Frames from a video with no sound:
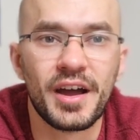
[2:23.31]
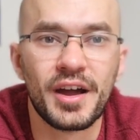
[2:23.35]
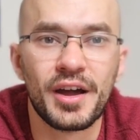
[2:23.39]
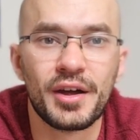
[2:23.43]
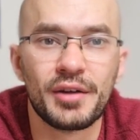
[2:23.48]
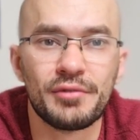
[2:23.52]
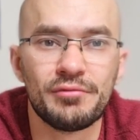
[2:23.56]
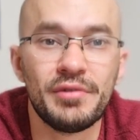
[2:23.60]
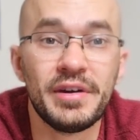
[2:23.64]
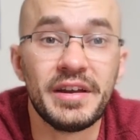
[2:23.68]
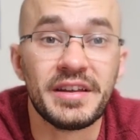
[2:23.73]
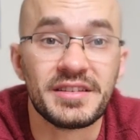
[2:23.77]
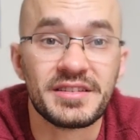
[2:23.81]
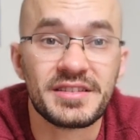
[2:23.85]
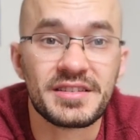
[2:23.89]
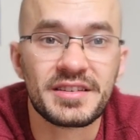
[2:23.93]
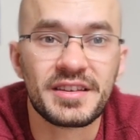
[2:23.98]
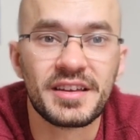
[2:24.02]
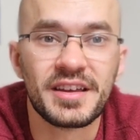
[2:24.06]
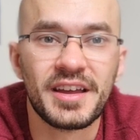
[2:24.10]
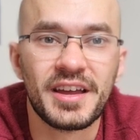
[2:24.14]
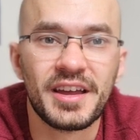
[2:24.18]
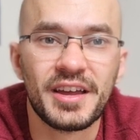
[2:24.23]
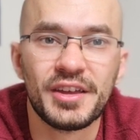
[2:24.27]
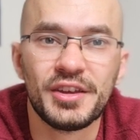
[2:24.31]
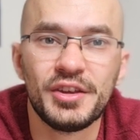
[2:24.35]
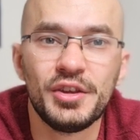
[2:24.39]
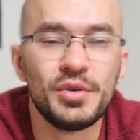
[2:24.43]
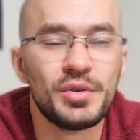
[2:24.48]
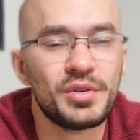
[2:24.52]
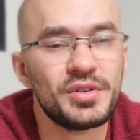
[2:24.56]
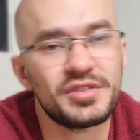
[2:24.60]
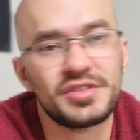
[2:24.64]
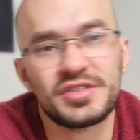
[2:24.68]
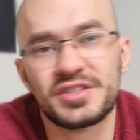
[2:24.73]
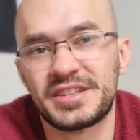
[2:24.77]
risk, you
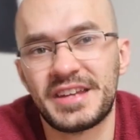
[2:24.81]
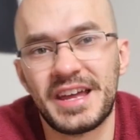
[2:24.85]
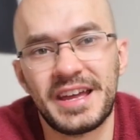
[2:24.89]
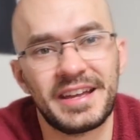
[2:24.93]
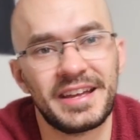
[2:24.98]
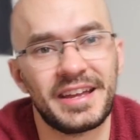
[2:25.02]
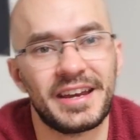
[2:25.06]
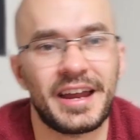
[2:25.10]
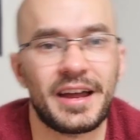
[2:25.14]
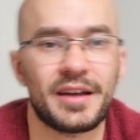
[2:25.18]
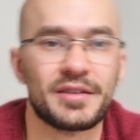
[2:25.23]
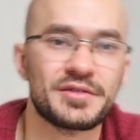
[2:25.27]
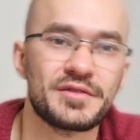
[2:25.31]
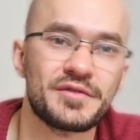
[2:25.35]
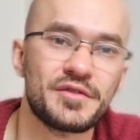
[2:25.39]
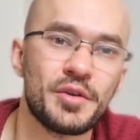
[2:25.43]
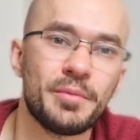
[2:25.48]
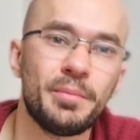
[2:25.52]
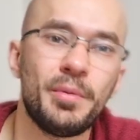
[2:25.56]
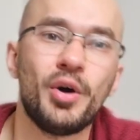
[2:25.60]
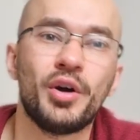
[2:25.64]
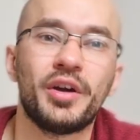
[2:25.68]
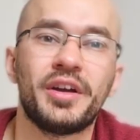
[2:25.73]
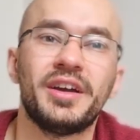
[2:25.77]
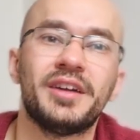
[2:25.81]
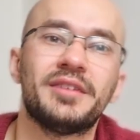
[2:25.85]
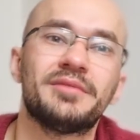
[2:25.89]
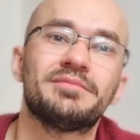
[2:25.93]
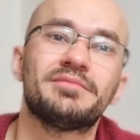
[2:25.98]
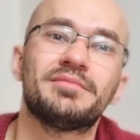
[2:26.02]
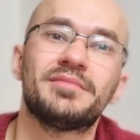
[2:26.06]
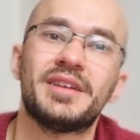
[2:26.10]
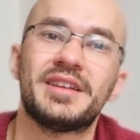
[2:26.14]
can just take it out of your pocket.